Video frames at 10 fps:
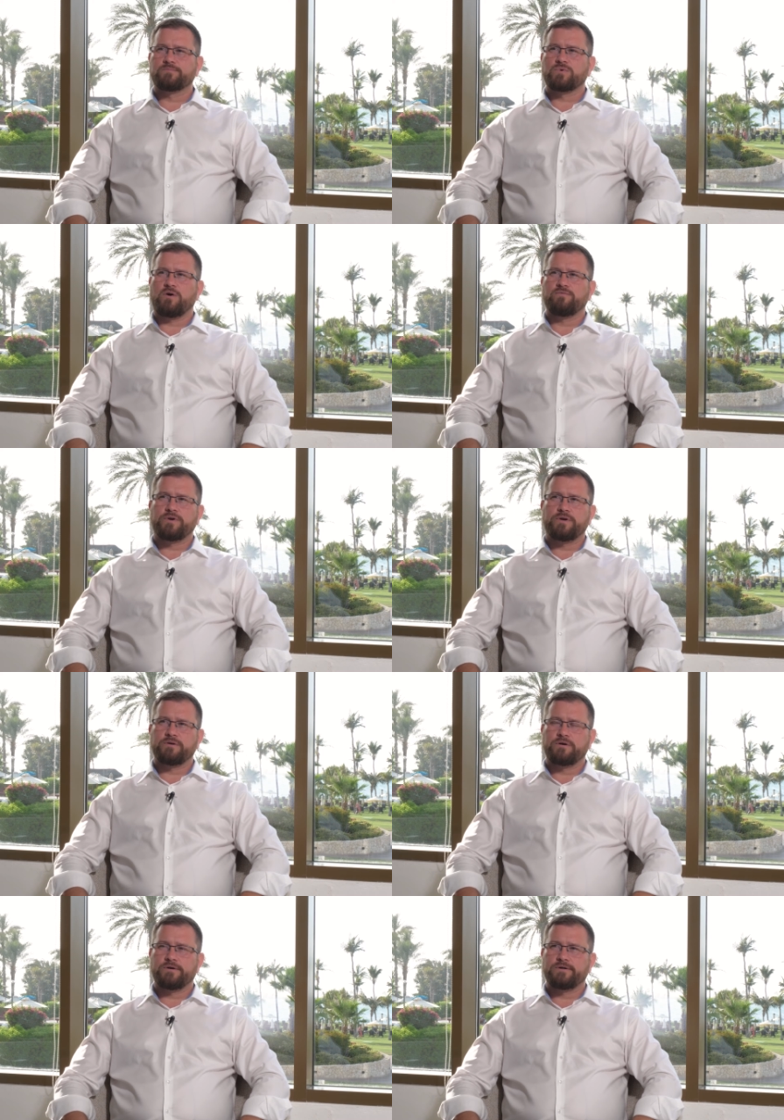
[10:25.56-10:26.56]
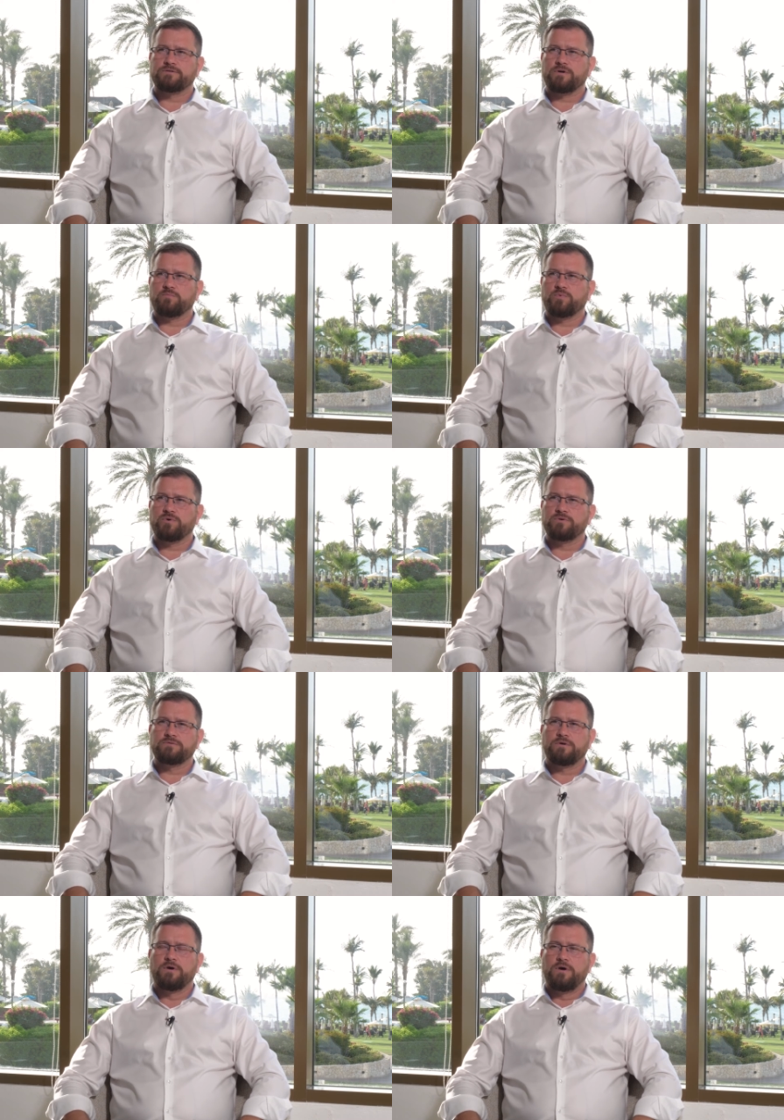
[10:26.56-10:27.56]
covering at some
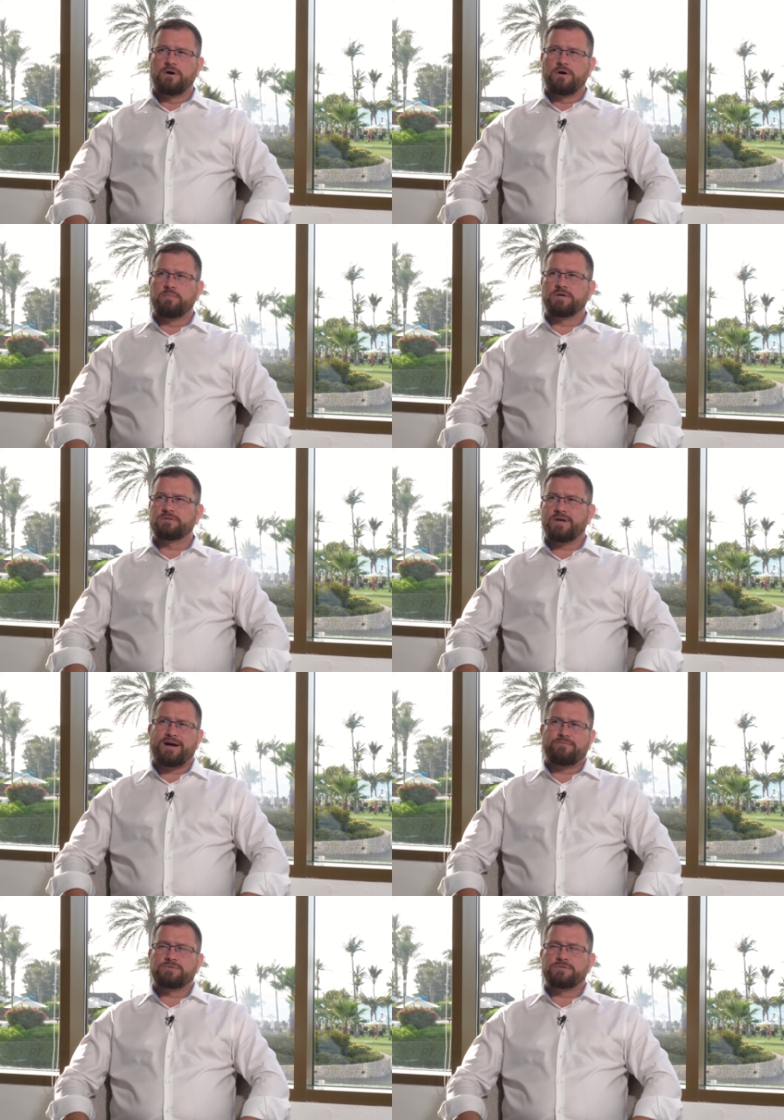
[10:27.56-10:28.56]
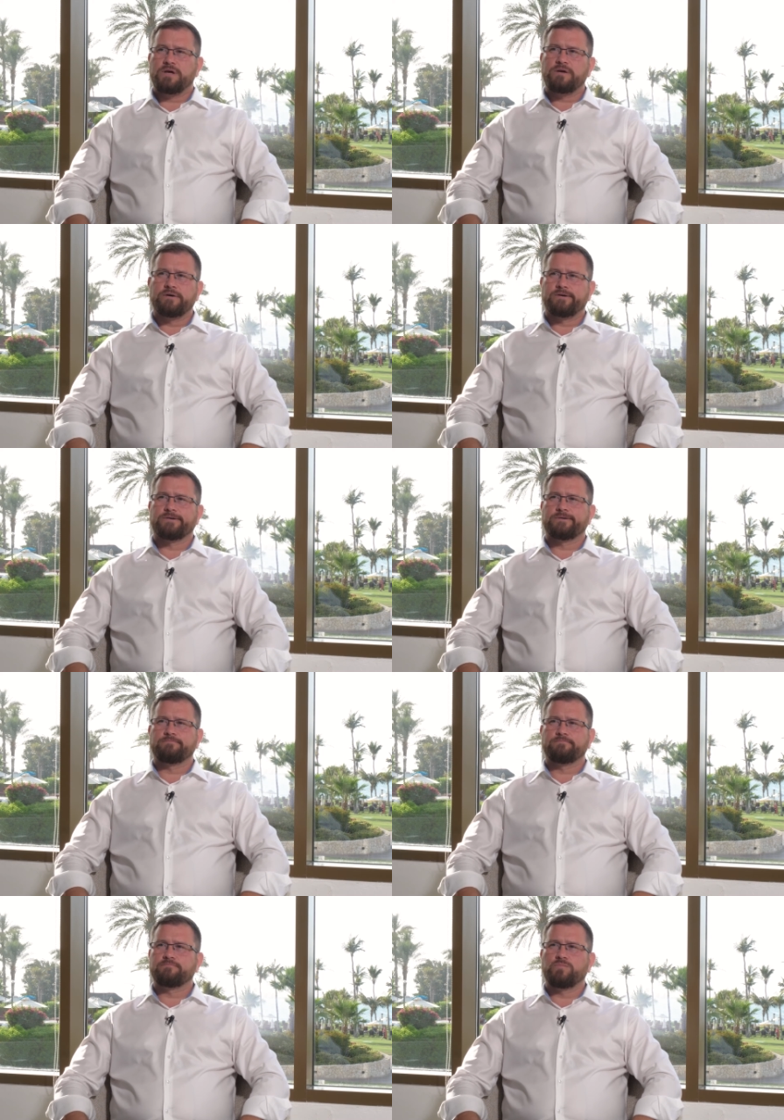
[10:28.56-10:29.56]
point. But yeah, I would say
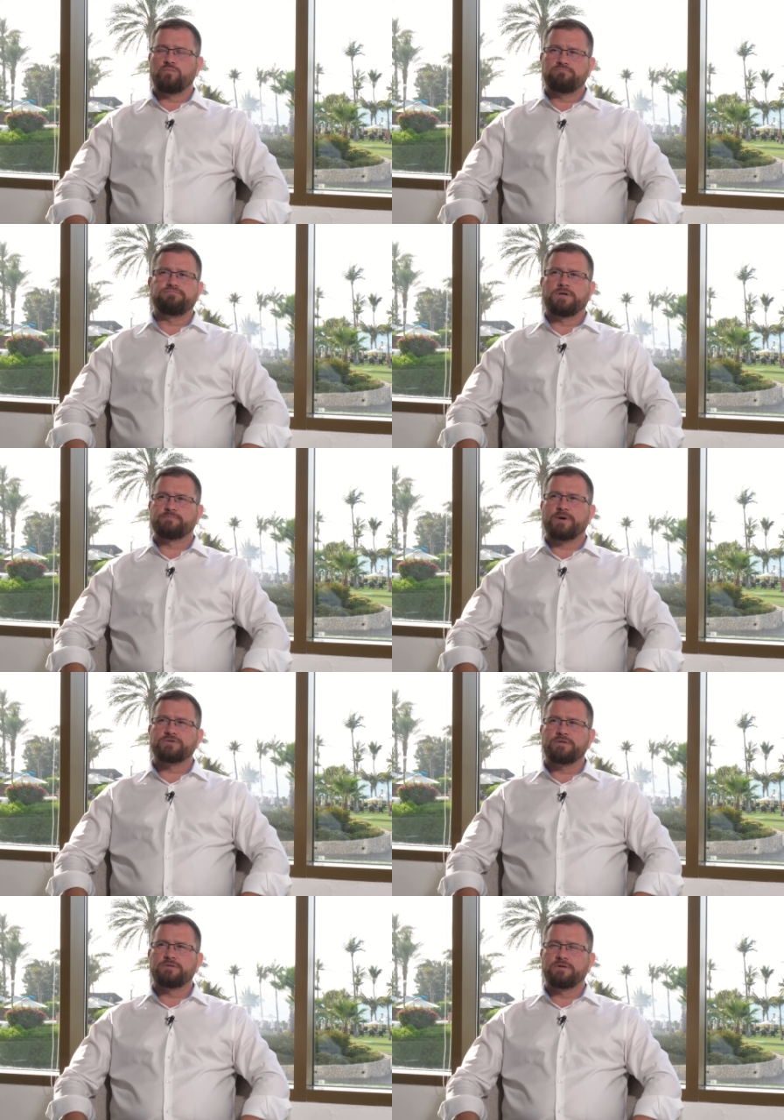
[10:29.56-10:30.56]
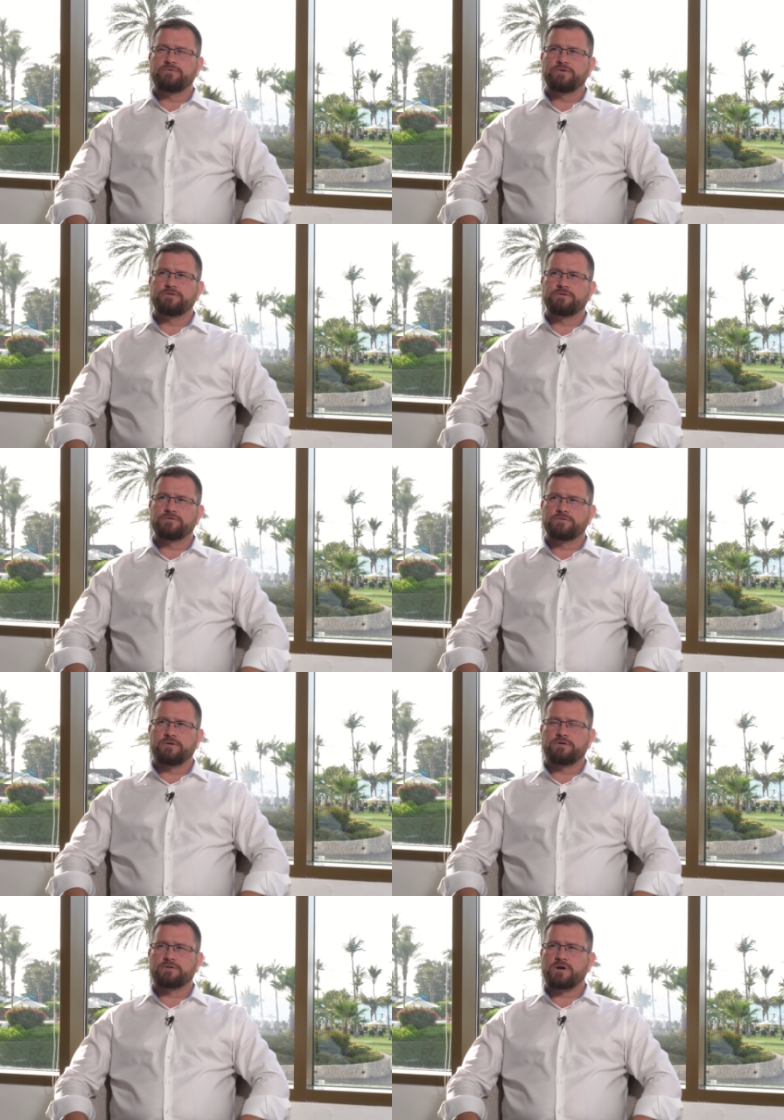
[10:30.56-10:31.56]
especially the regions
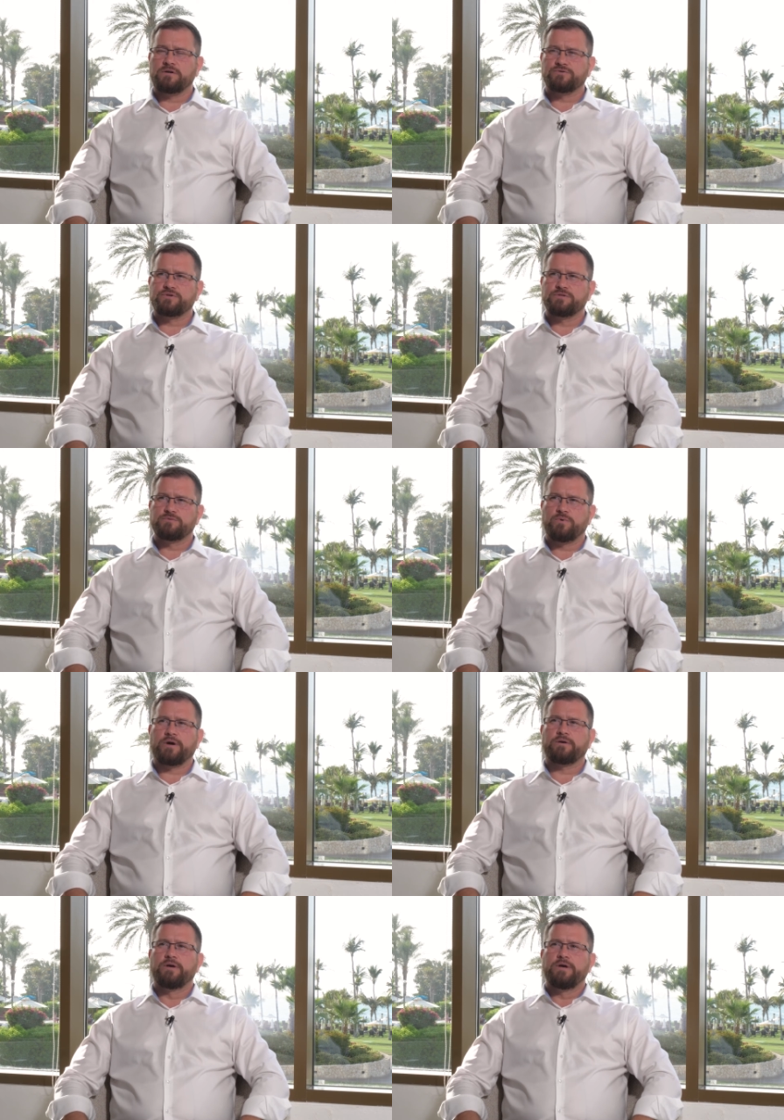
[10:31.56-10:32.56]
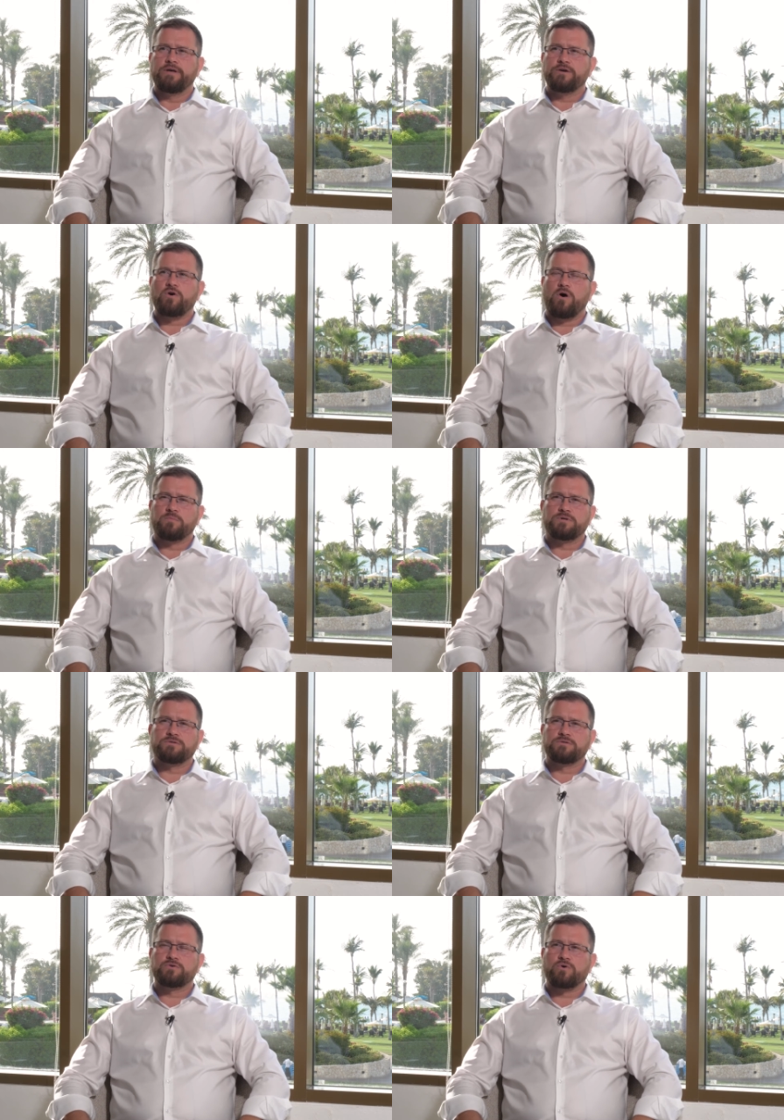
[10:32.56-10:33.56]
and countries where
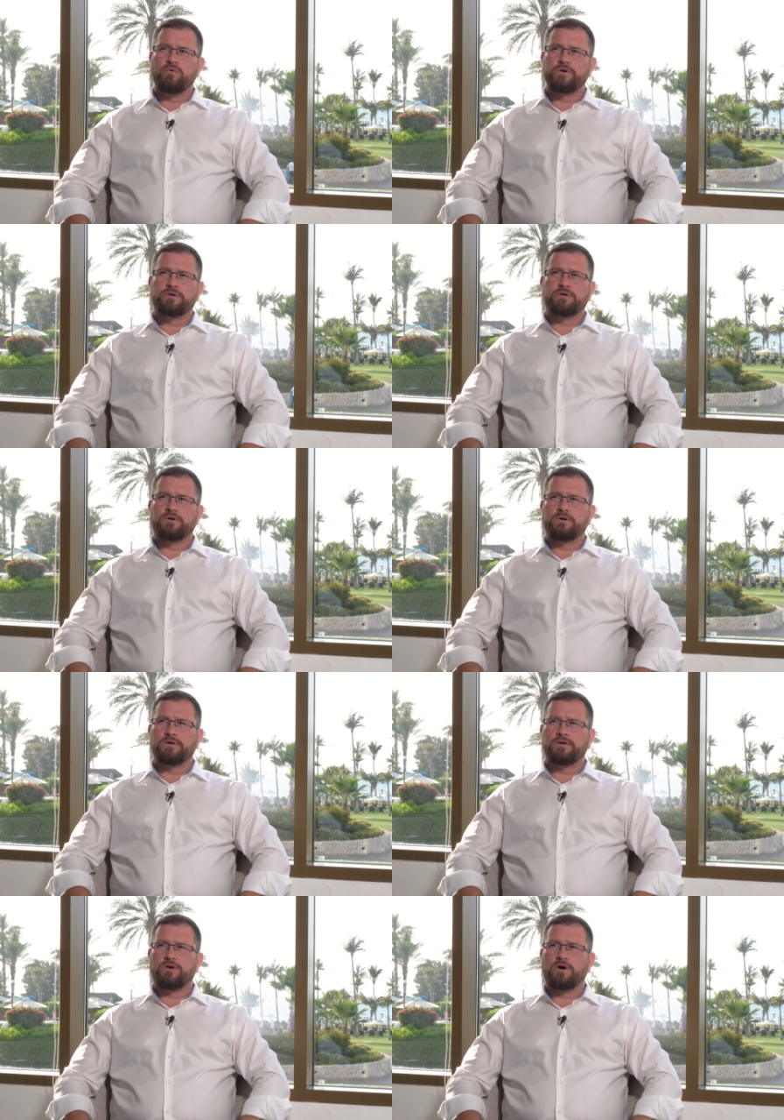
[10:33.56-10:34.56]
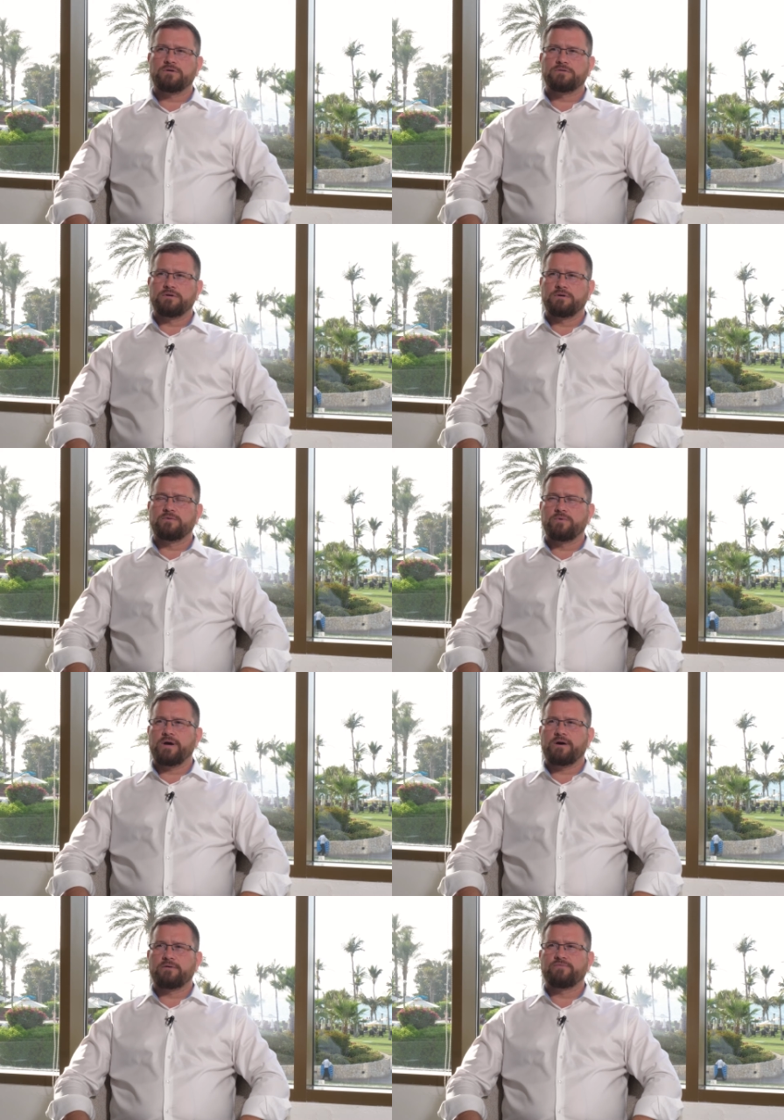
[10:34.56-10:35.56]
e-commerce is growing a lot,
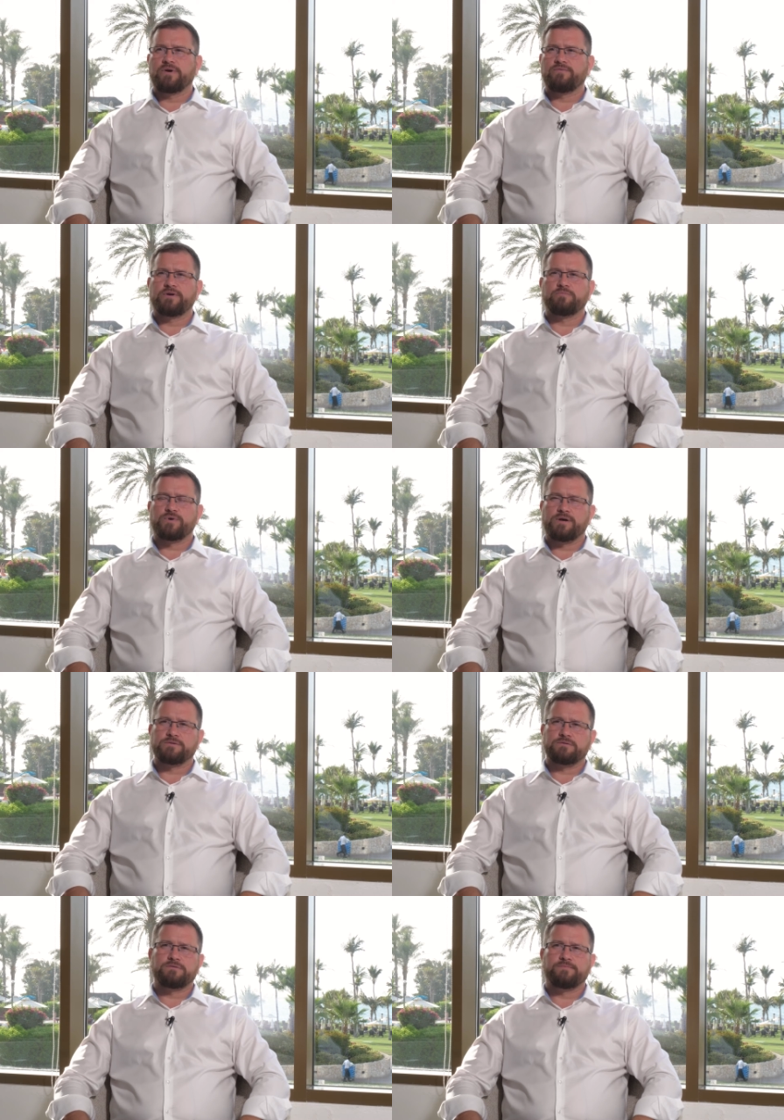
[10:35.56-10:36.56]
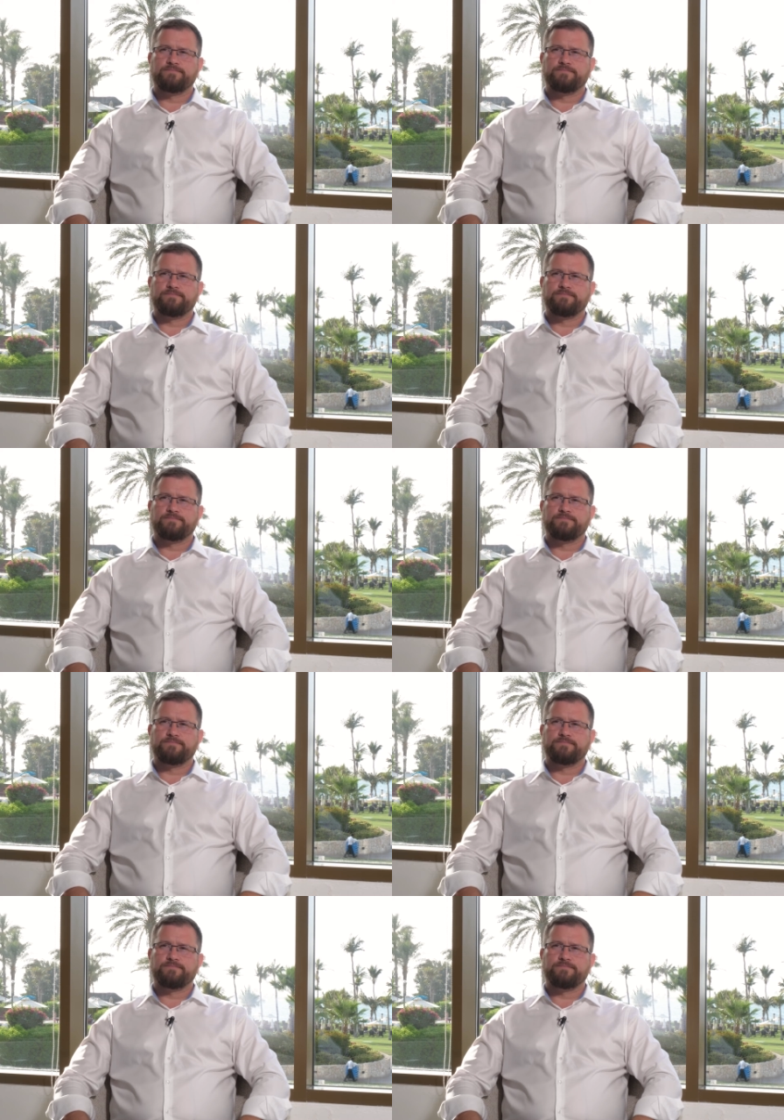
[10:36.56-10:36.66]
we are very present.